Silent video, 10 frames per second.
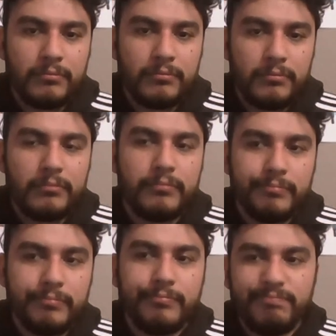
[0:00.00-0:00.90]

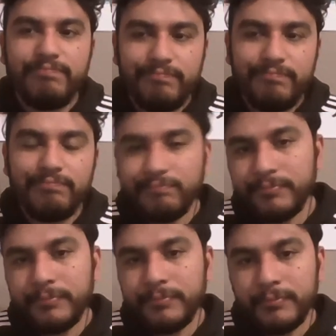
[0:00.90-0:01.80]

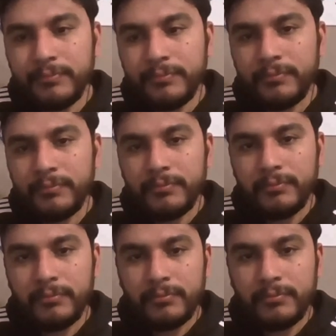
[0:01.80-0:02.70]

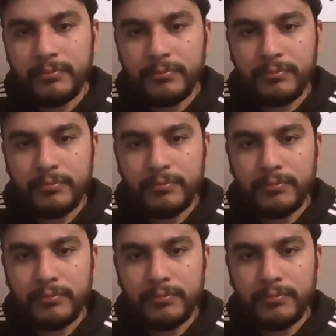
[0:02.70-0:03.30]
This person isn't speaking.